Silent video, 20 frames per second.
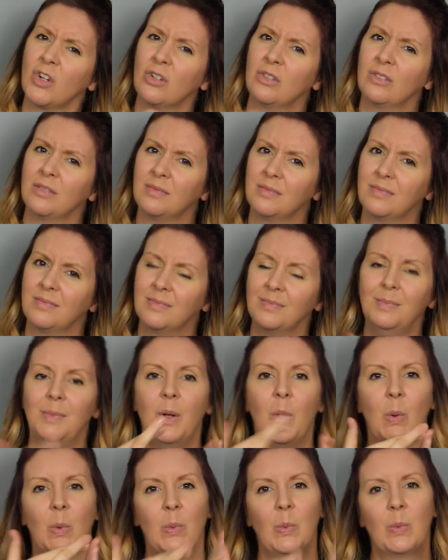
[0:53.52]
For your first
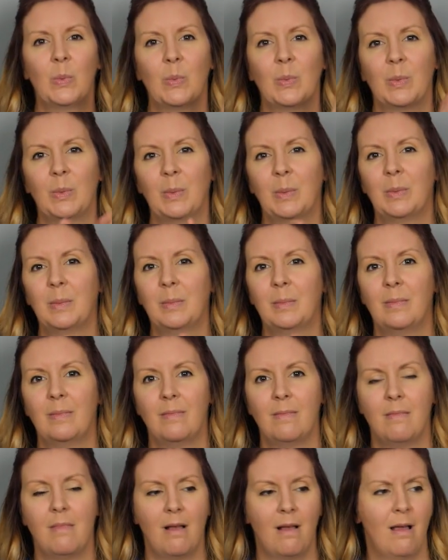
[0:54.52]
game,
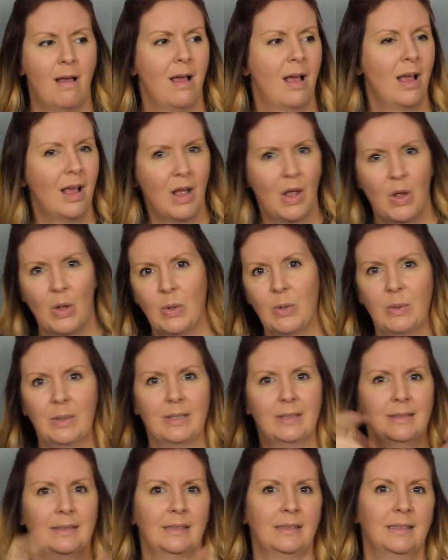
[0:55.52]
the
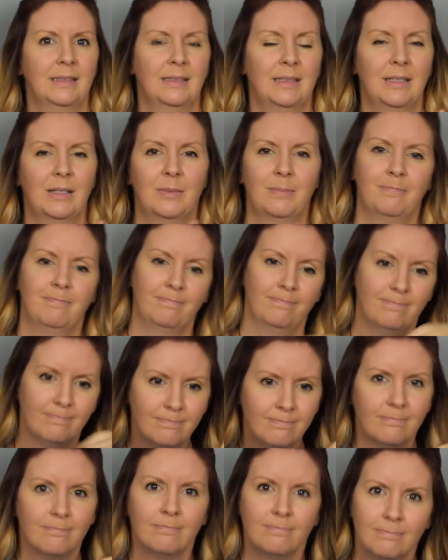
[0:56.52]
rulebook outlines a quick
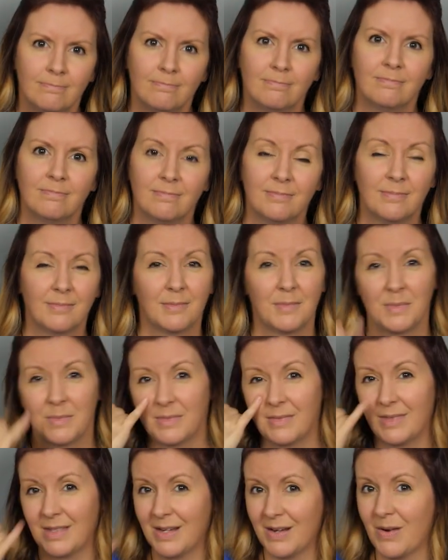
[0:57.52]
start version of the
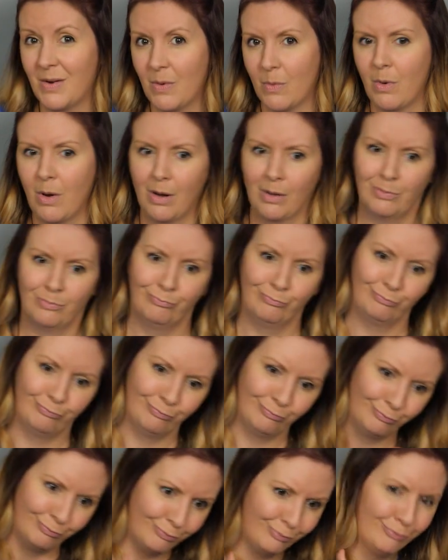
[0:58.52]
game if you
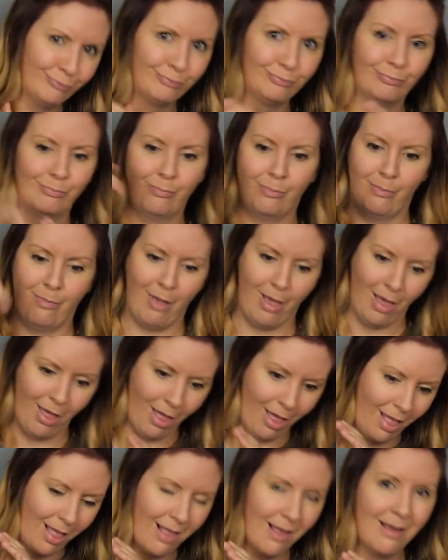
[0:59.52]
just want to dive in and
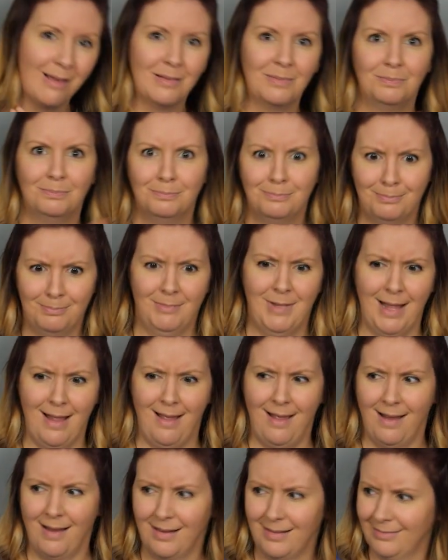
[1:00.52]
start playing
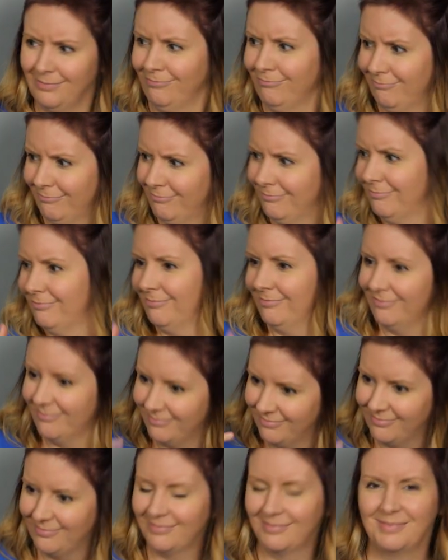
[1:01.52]
and then learn
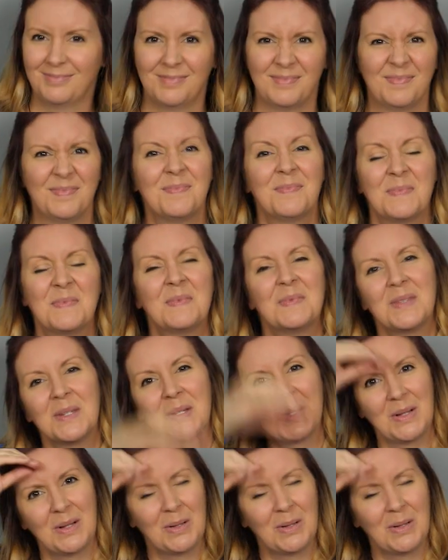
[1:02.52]
more rules later.